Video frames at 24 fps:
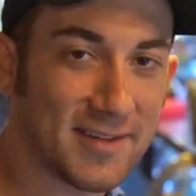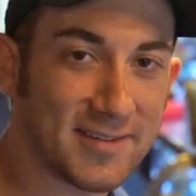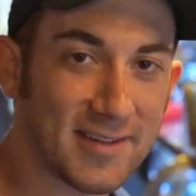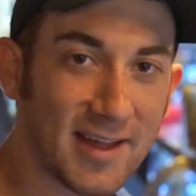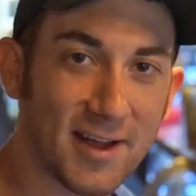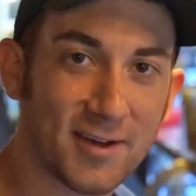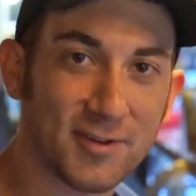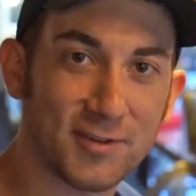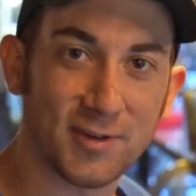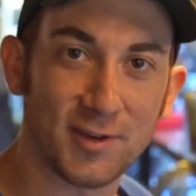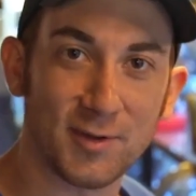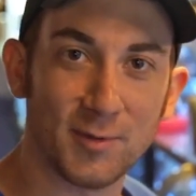It's
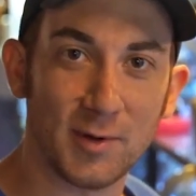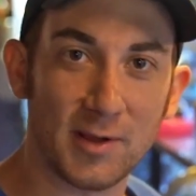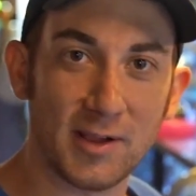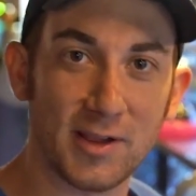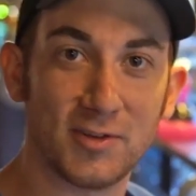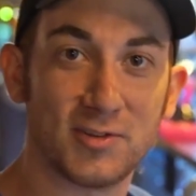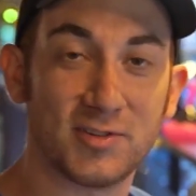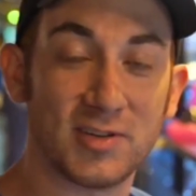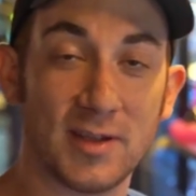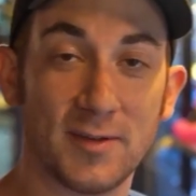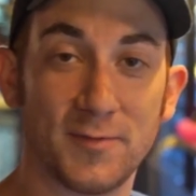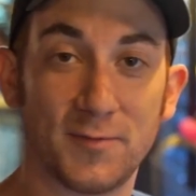actually
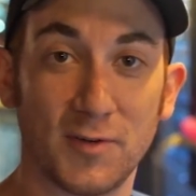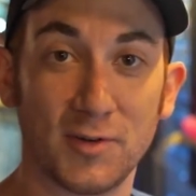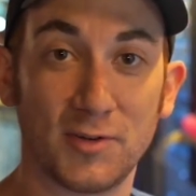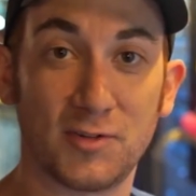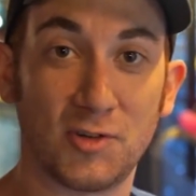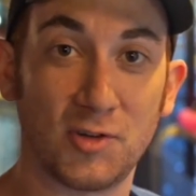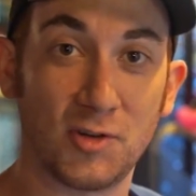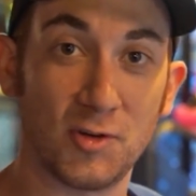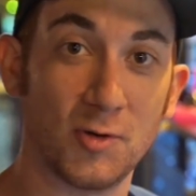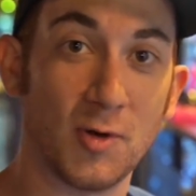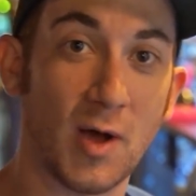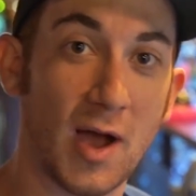really cheap. For
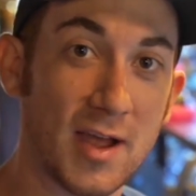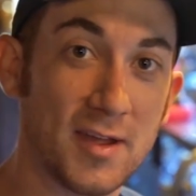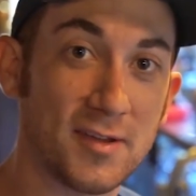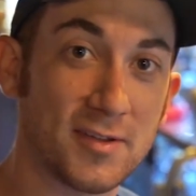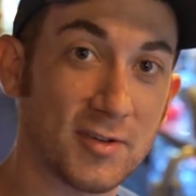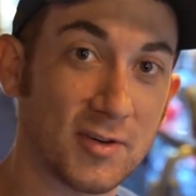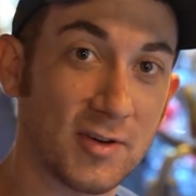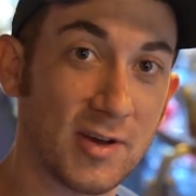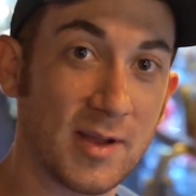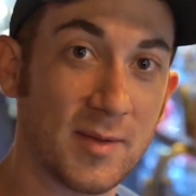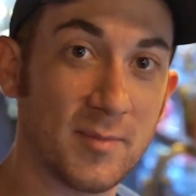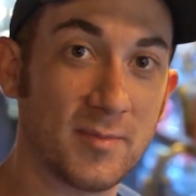2
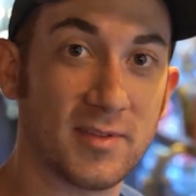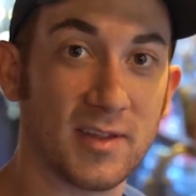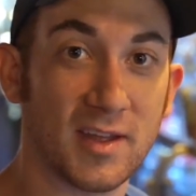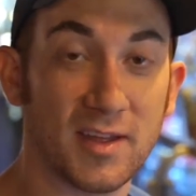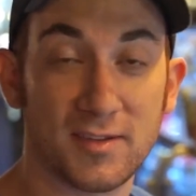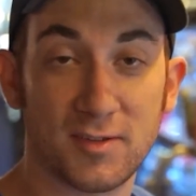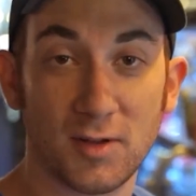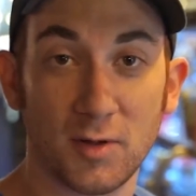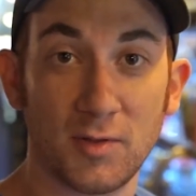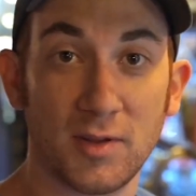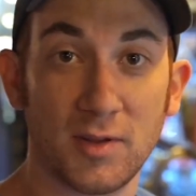ice creams, it's